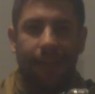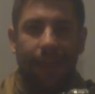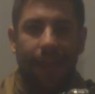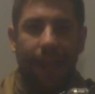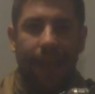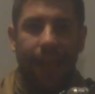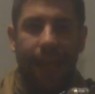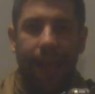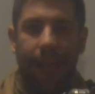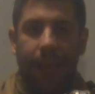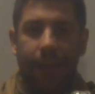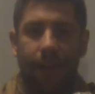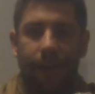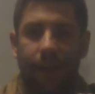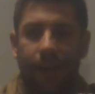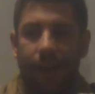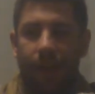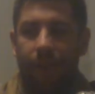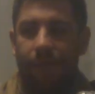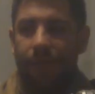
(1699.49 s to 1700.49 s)
and
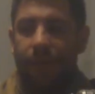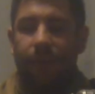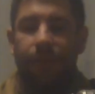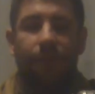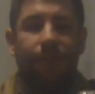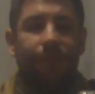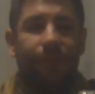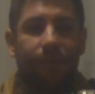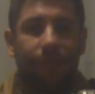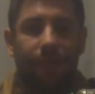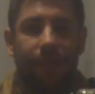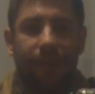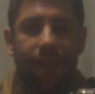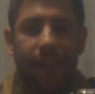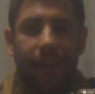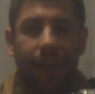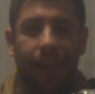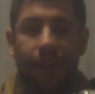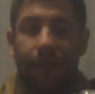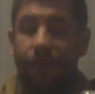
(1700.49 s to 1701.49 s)
they do this
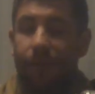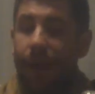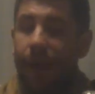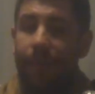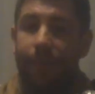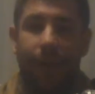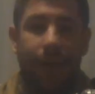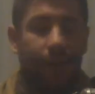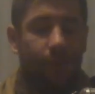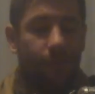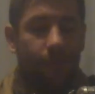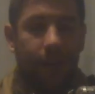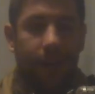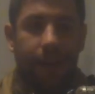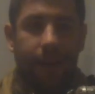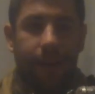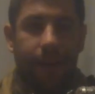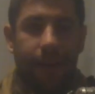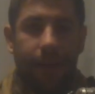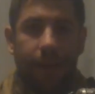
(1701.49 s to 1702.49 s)
again. I might try
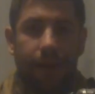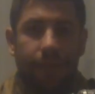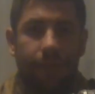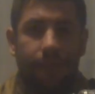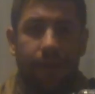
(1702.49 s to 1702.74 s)
it again.